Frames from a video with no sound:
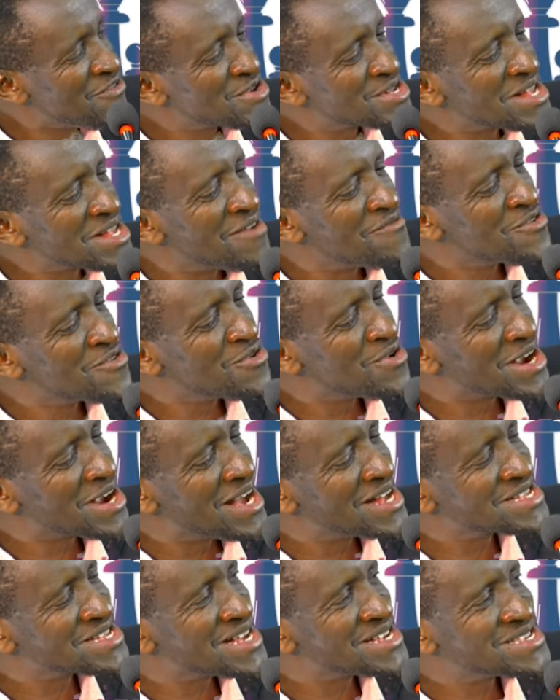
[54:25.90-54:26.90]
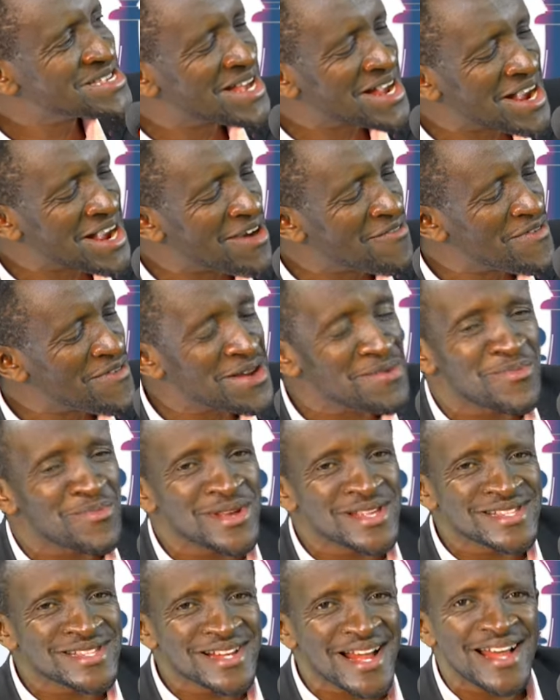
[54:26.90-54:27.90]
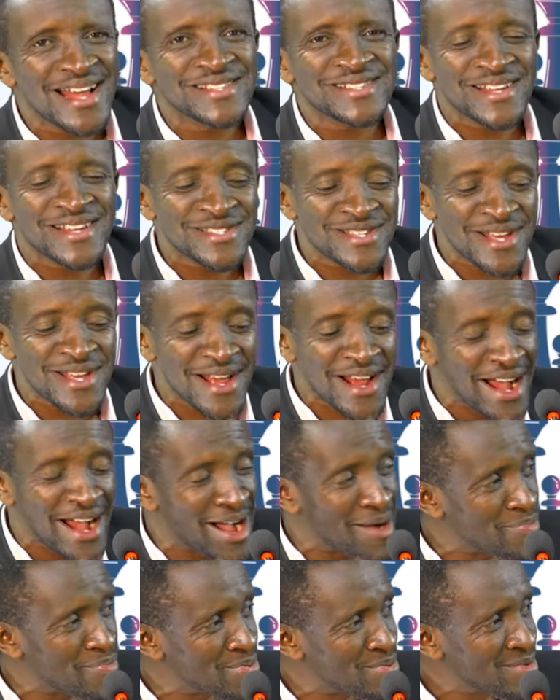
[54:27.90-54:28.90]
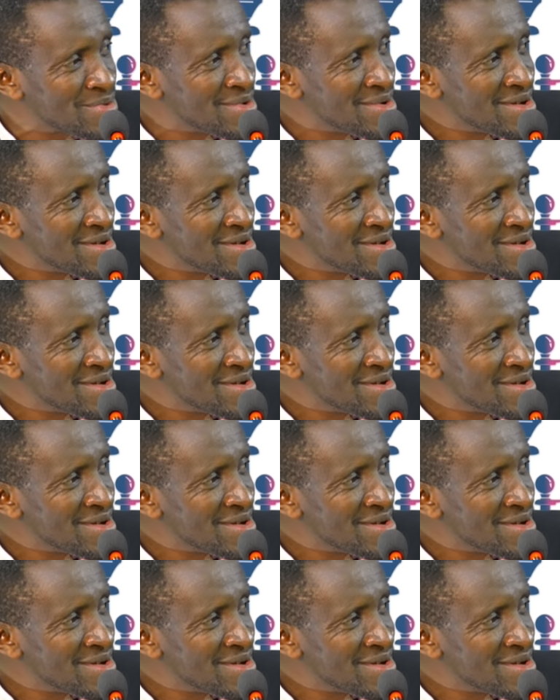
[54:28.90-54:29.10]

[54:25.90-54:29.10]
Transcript: for cervical cancer checkup and breast cancer checkup.